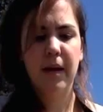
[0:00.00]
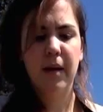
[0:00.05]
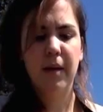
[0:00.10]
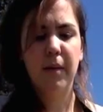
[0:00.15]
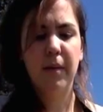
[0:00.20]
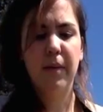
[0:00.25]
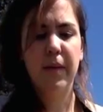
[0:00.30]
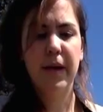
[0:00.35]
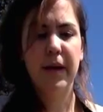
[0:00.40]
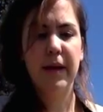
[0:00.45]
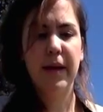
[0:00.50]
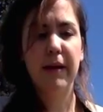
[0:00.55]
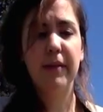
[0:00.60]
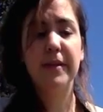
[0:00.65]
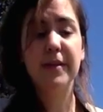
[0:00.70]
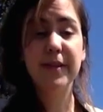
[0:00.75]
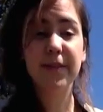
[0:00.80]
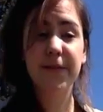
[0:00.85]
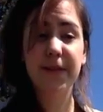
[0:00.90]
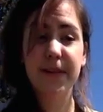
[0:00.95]
But that
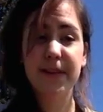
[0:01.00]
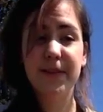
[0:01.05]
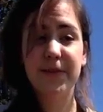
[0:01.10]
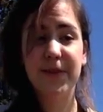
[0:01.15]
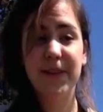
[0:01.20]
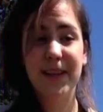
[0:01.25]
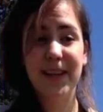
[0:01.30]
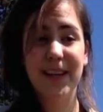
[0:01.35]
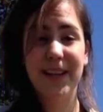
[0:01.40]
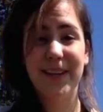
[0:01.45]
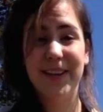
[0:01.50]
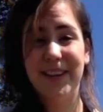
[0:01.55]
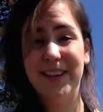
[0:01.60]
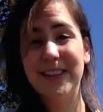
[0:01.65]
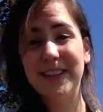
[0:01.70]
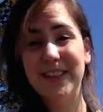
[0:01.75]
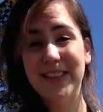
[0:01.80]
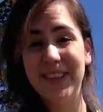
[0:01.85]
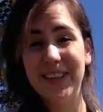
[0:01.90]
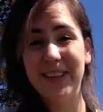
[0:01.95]
was the first video, and it
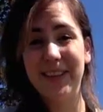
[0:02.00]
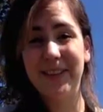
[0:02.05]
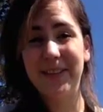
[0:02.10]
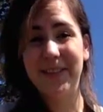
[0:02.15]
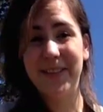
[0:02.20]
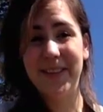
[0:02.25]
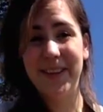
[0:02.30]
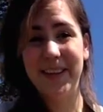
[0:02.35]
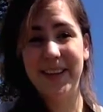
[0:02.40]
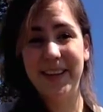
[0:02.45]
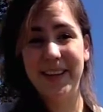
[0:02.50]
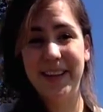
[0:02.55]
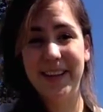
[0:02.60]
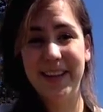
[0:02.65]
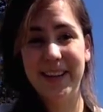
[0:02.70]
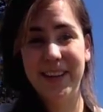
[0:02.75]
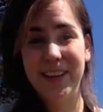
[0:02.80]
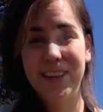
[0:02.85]
was really fun.